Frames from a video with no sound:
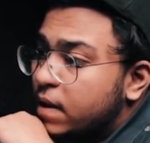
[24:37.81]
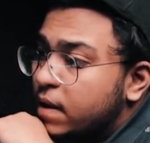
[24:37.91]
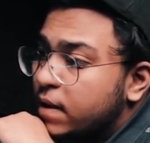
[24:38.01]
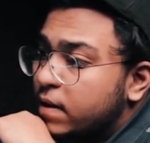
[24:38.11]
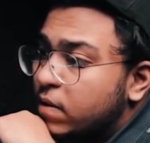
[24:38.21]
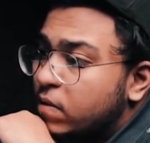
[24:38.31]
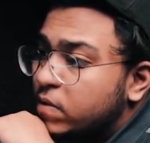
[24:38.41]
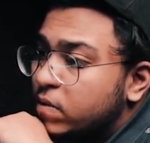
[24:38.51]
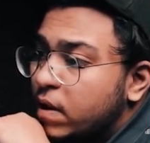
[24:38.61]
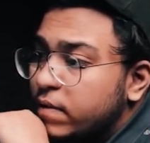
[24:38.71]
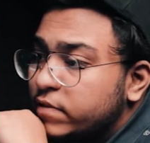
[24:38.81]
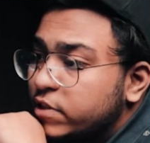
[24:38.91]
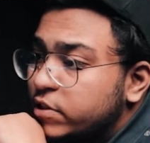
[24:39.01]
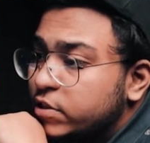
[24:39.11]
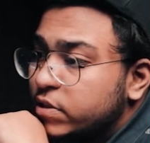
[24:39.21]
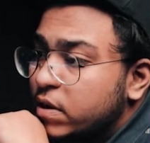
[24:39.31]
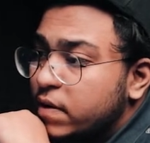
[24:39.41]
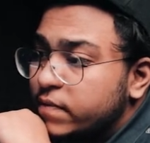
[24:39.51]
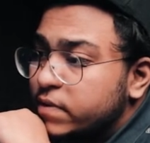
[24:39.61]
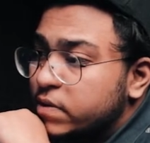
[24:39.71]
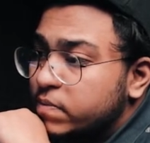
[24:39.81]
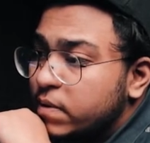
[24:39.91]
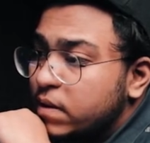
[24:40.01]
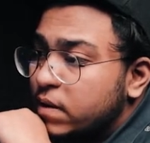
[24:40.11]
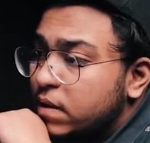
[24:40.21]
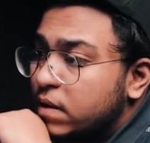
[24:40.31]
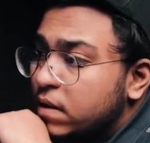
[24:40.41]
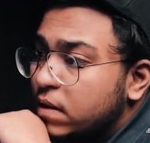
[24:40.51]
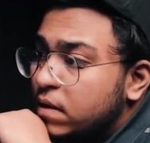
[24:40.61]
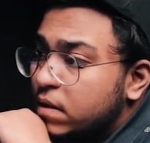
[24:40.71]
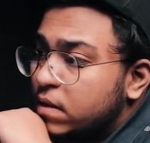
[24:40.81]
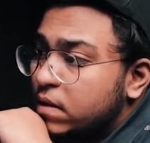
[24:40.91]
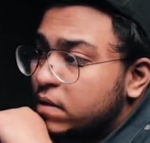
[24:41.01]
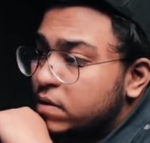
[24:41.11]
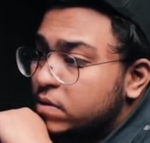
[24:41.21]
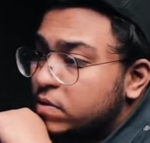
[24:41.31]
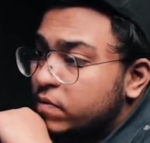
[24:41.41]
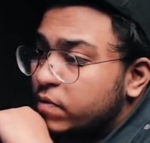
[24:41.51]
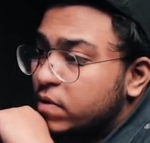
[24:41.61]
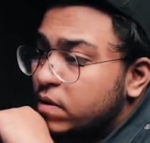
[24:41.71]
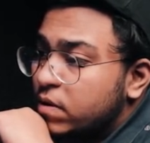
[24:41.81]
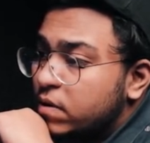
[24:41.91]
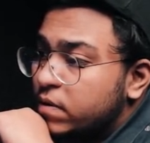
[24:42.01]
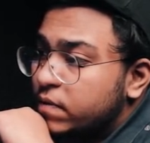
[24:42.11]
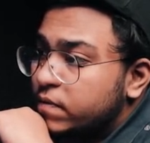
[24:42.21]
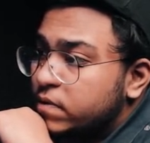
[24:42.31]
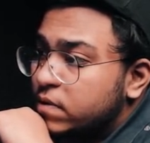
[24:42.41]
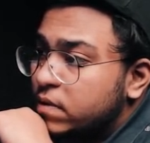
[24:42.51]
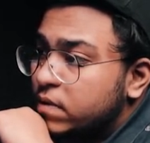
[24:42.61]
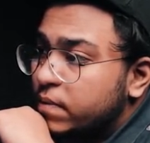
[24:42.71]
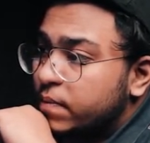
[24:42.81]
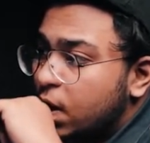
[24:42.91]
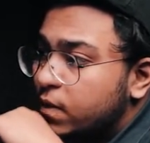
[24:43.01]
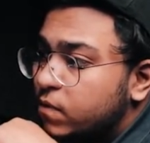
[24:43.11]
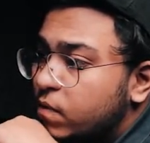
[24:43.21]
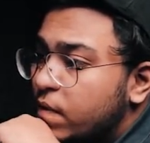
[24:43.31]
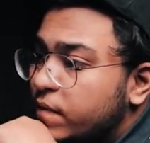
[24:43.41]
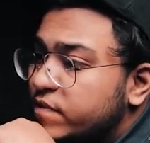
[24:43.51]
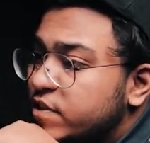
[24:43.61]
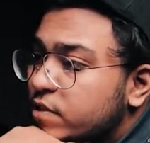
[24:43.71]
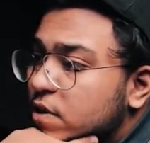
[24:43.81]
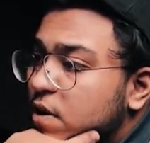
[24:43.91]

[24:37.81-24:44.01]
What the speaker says: and although I have changed curves as well. So for curves, so we have changed the